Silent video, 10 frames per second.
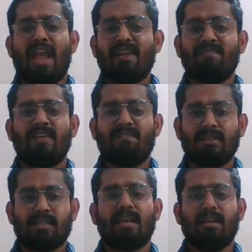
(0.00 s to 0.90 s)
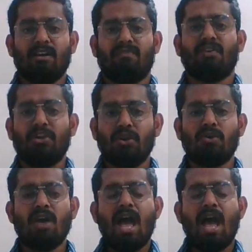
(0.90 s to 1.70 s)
every fiscal year for you